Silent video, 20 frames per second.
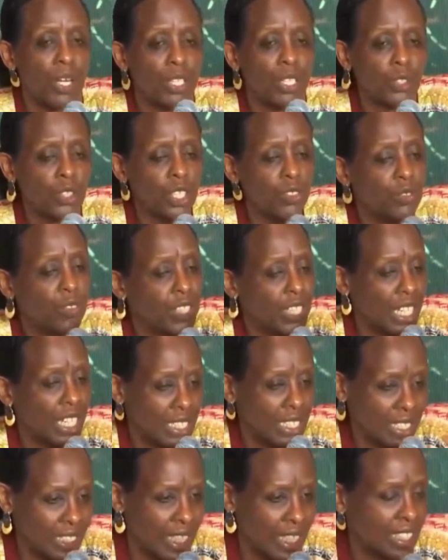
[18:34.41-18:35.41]
So if we
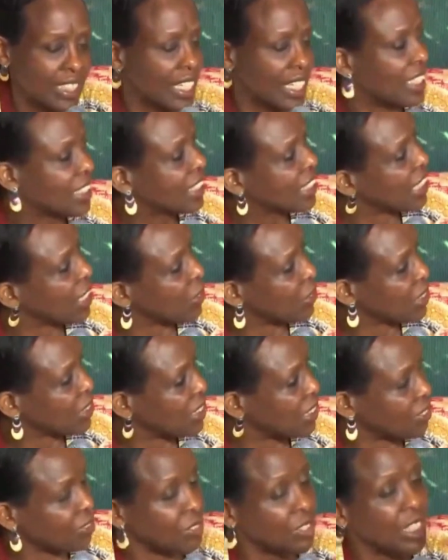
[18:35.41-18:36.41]
can start asking
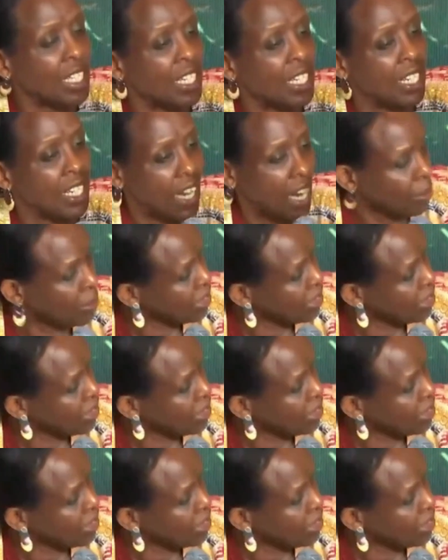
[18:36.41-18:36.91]
ourselves, how